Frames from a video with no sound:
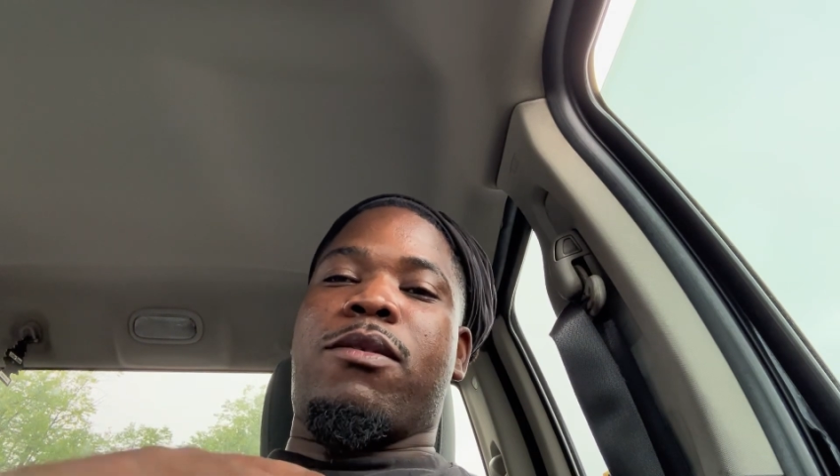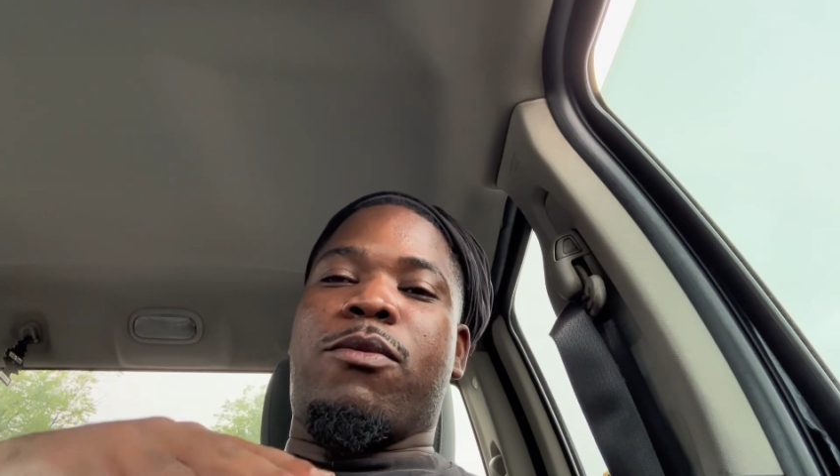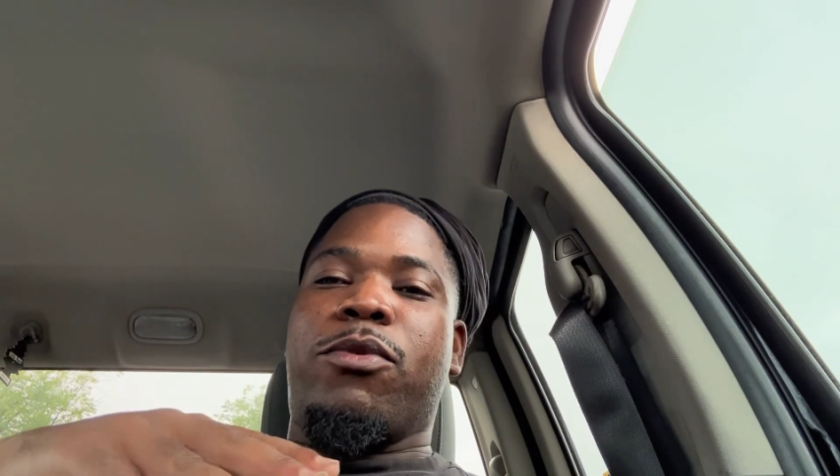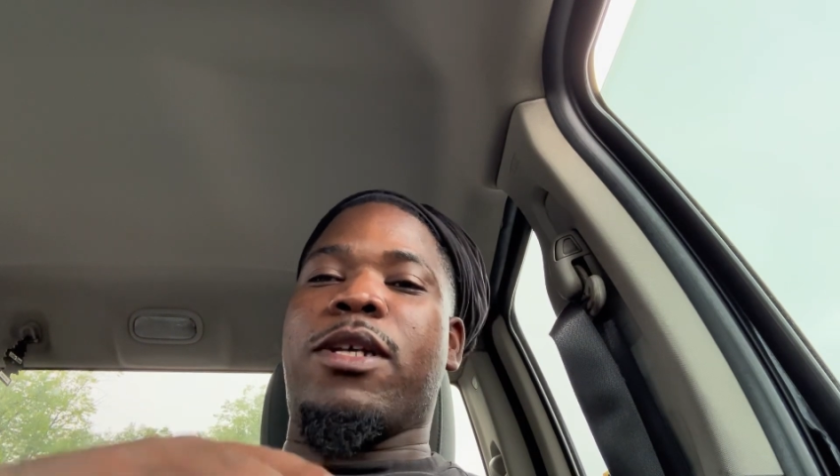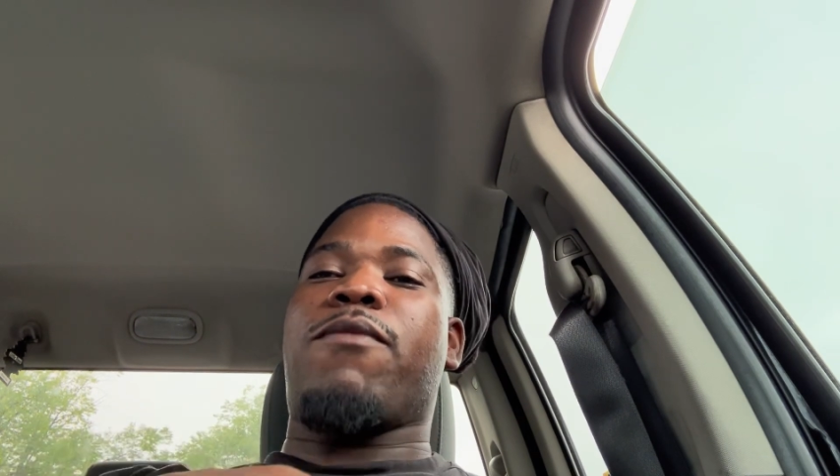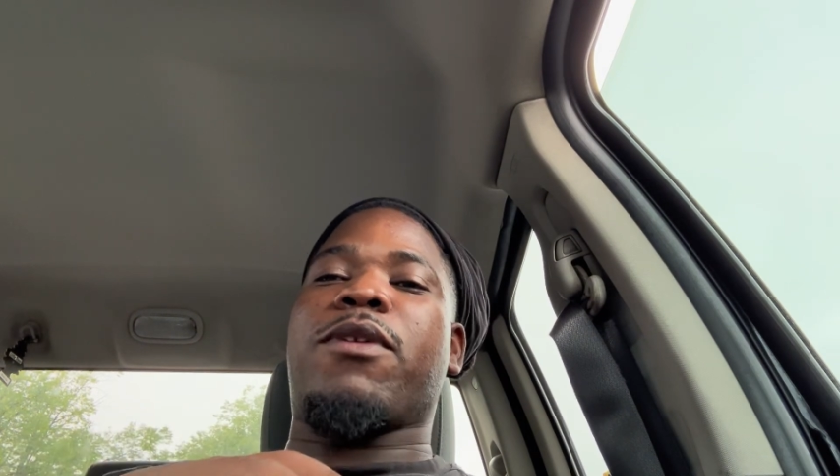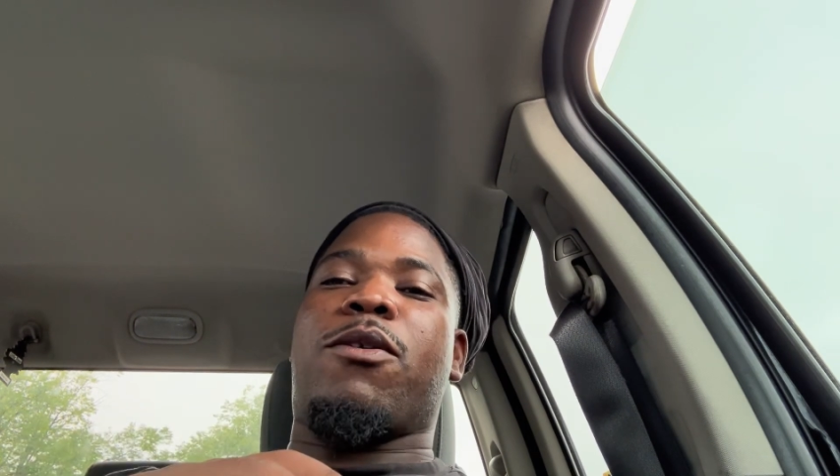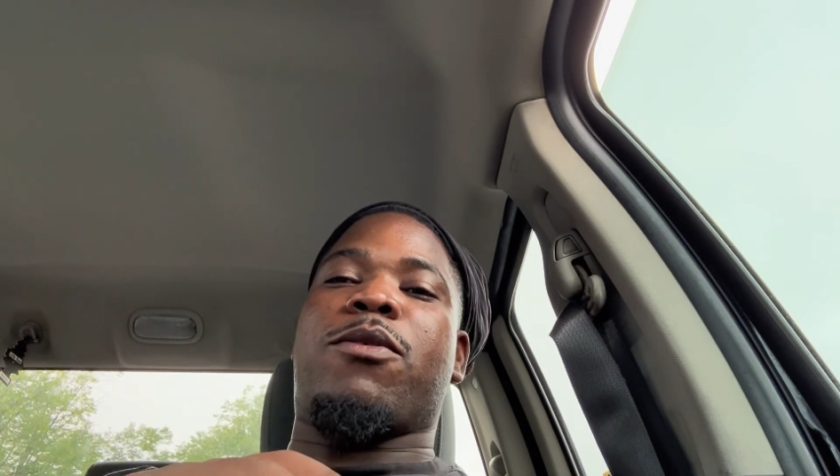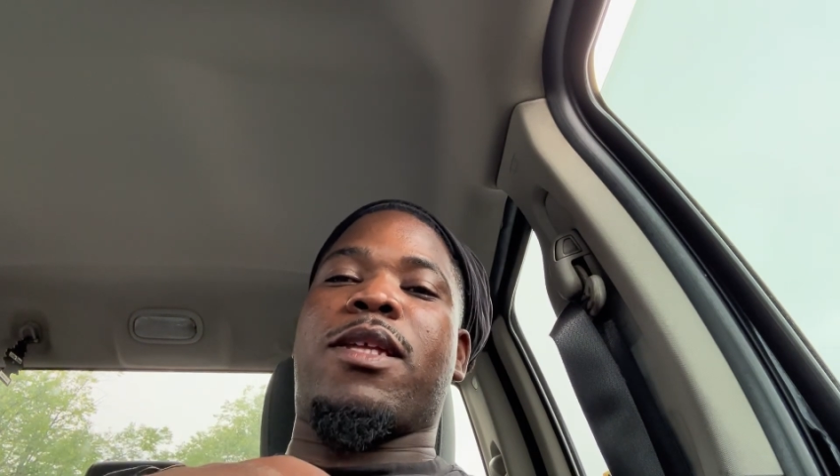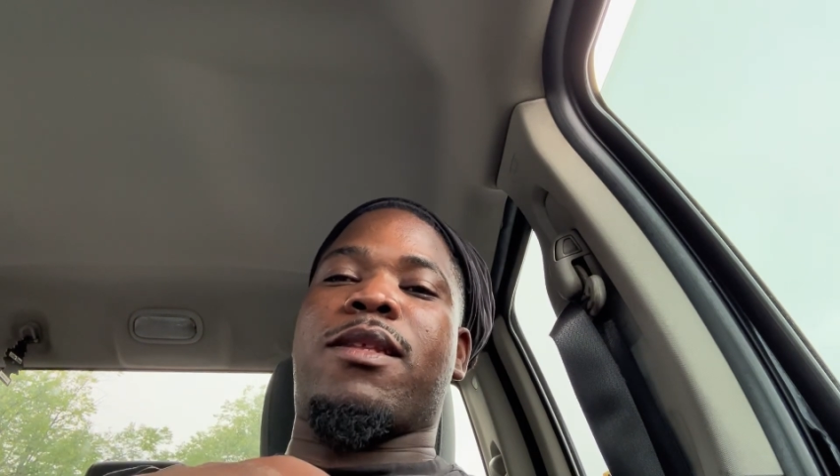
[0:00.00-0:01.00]
we definitely gonna
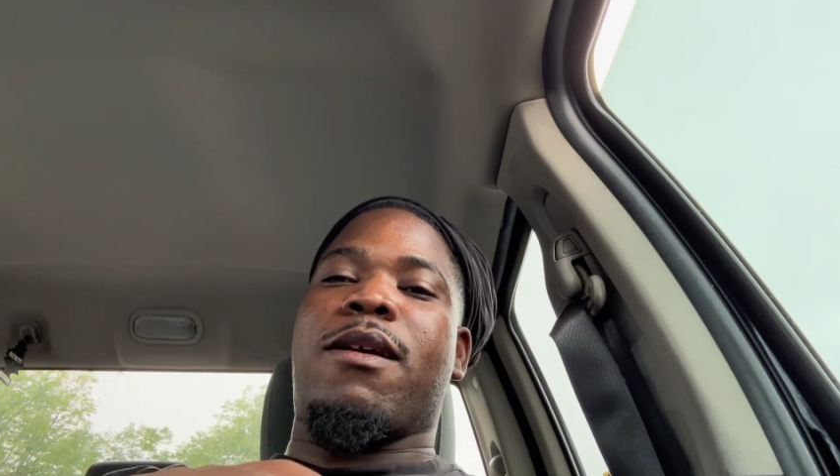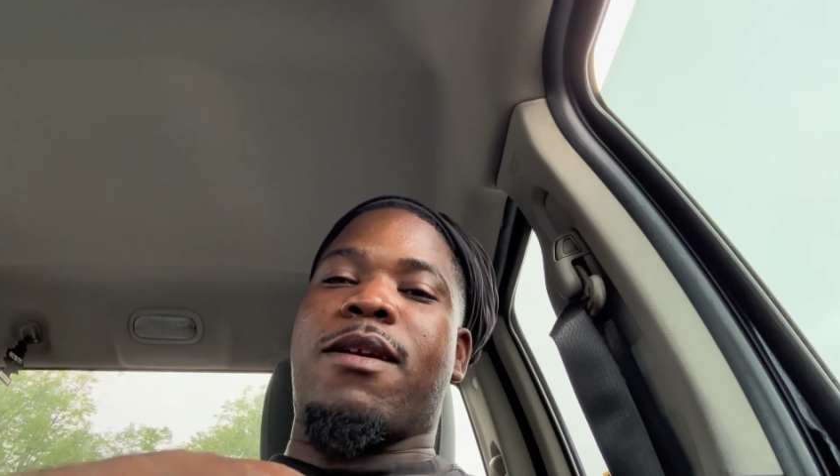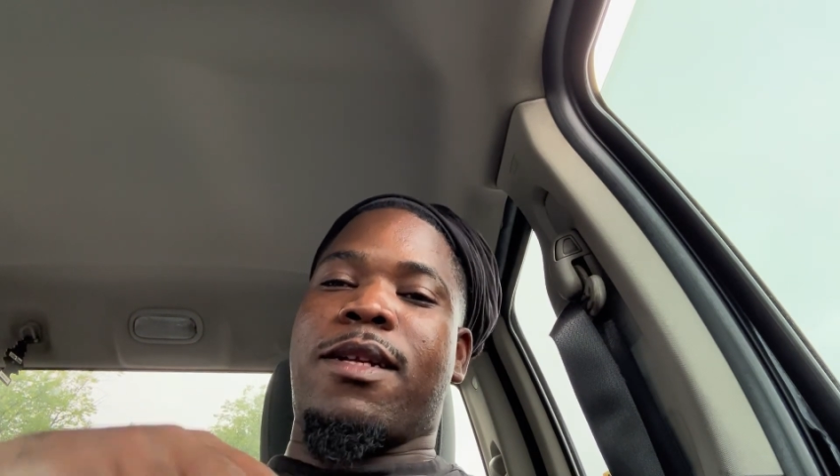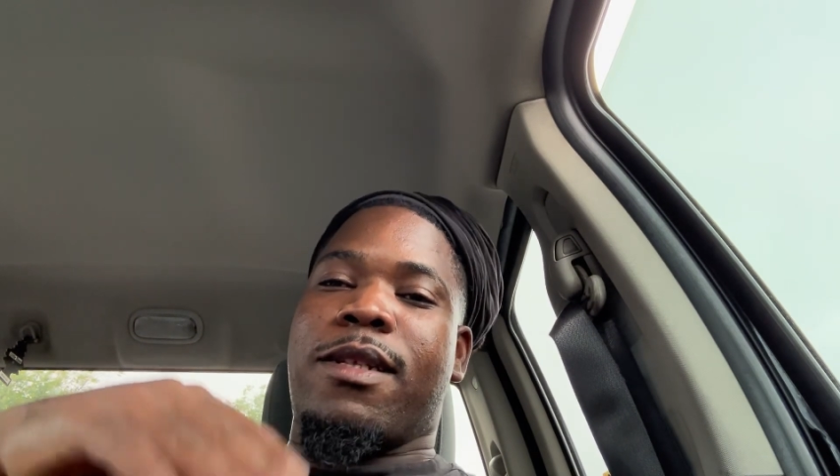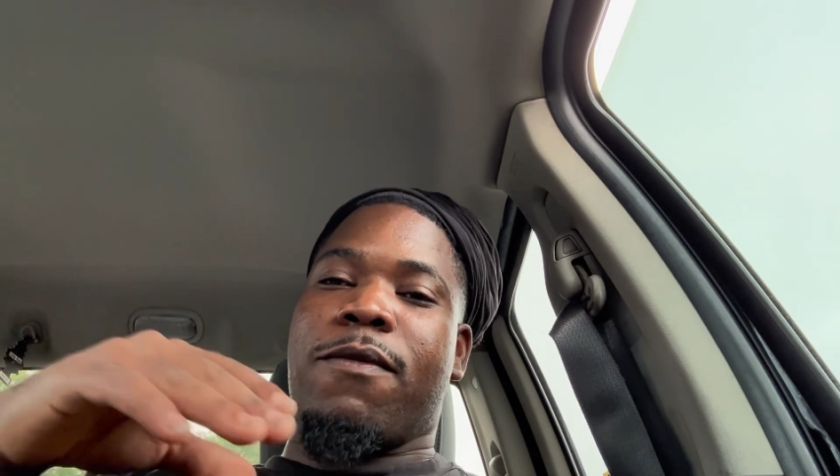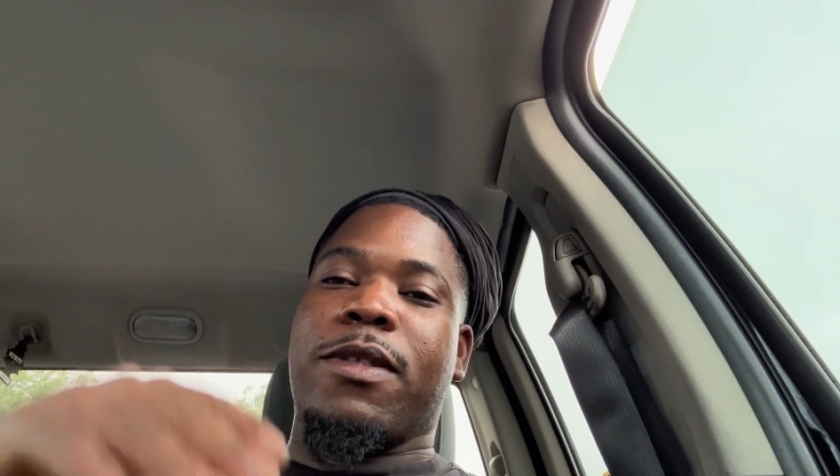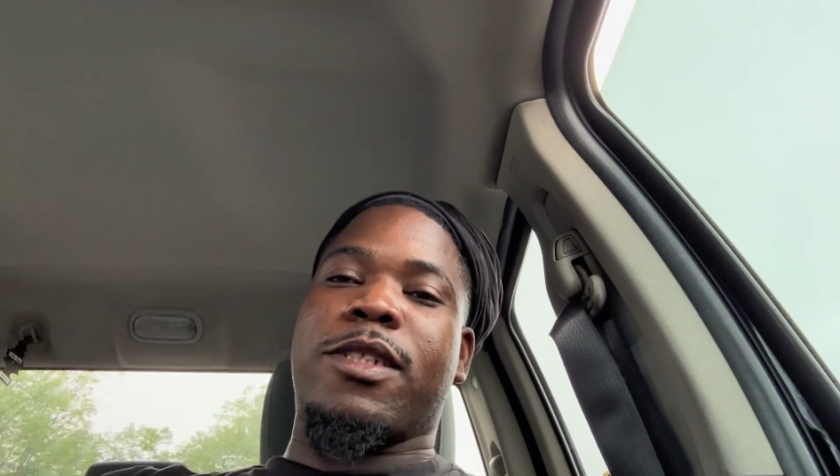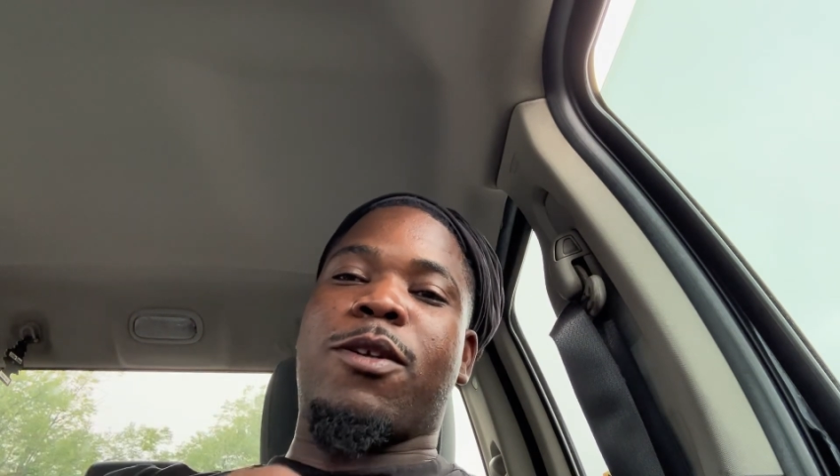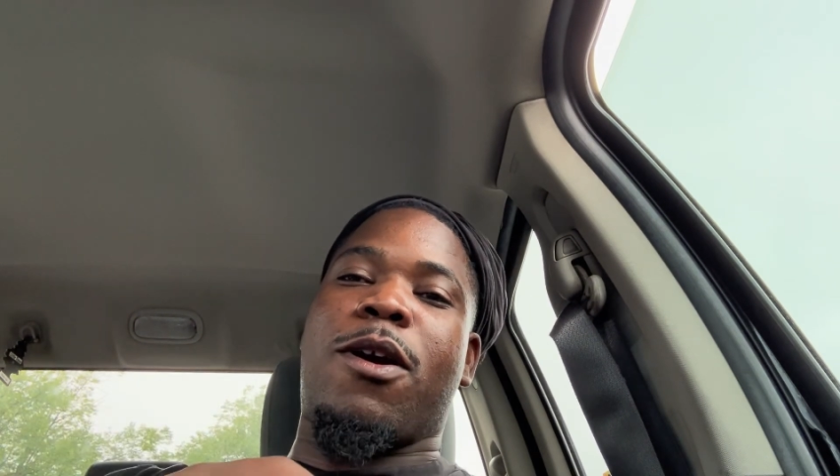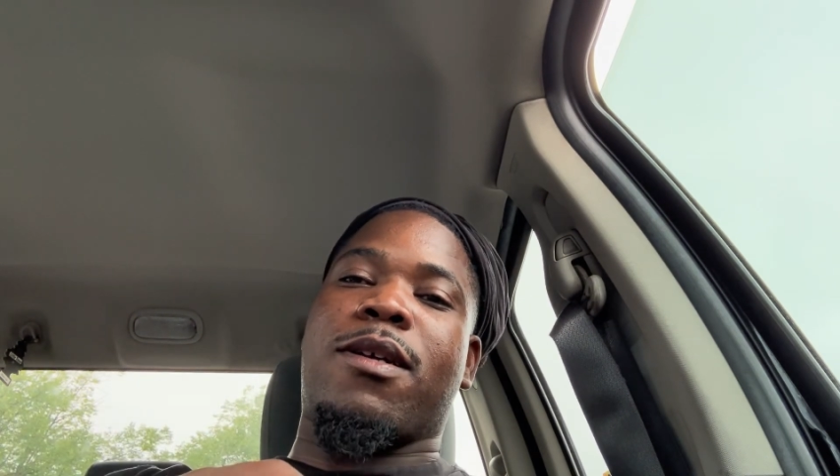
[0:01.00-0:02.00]
get there and definitely
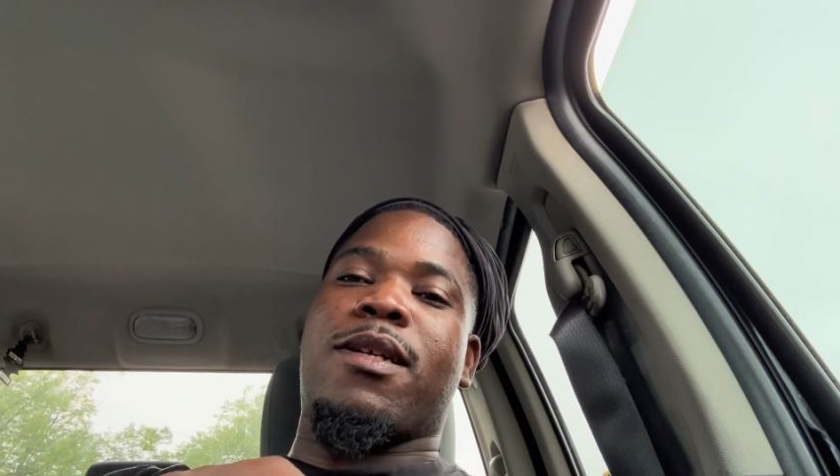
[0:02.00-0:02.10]
start